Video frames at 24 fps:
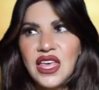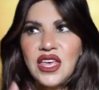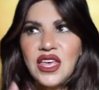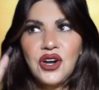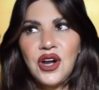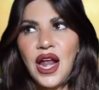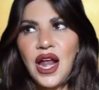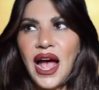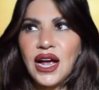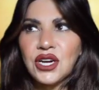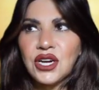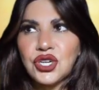
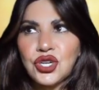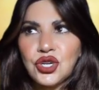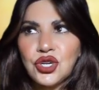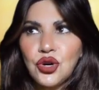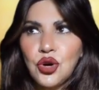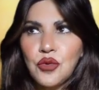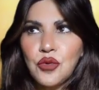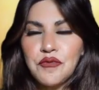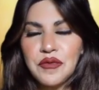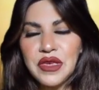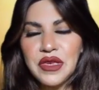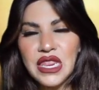international
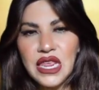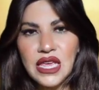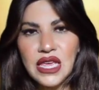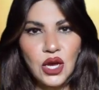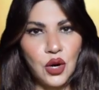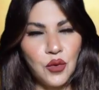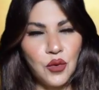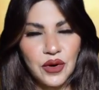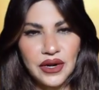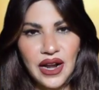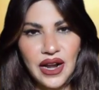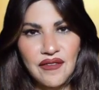meeting
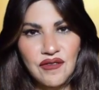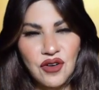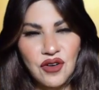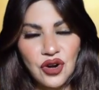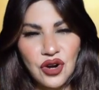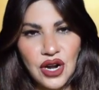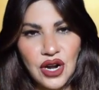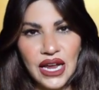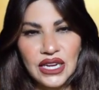or whatever,